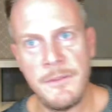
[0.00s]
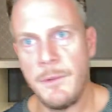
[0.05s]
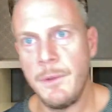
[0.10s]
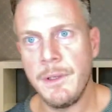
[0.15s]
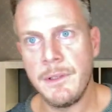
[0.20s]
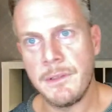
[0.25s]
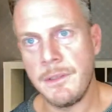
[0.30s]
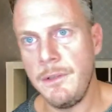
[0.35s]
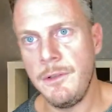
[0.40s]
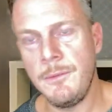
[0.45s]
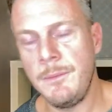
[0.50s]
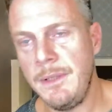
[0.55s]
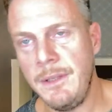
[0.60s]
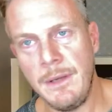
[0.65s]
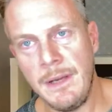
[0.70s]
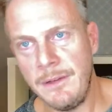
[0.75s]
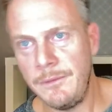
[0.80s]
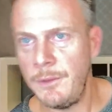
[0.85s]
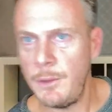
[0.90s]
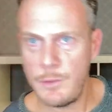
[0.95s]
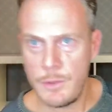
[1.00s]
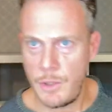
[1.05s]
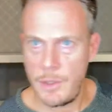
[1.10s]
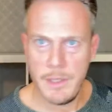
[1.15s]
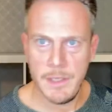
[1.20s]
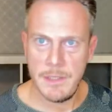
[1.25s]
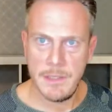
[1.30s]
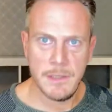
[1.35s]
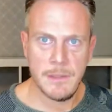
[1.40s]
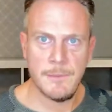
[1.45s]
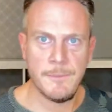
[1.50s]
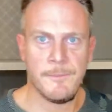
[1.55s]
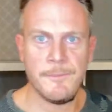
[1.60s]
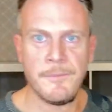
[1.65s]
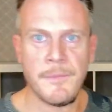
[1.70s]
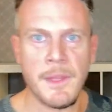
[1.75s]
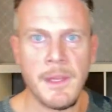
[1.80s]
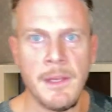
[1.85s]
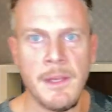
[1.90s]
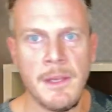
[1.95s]
to excuse me, you have no choice.
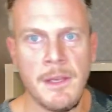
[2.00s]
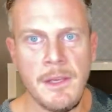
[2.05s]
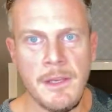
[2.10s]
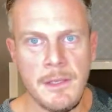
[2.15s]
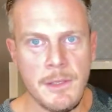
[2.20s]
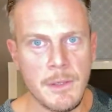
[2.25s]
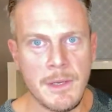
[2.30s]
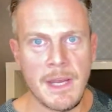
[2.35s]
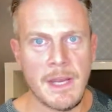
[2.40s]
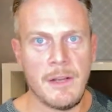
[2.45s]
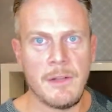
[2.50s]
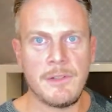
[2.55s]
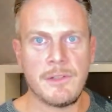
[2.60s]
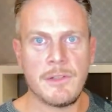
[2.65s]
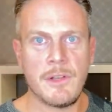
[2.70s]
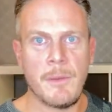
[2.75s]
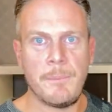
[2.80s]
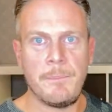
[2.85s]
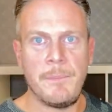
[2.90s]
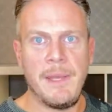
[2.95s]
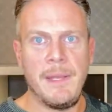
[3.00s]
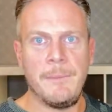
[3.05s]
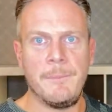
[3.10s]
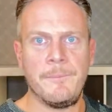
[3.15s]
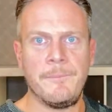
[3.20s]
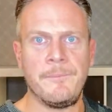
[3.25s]
You cannot stop me.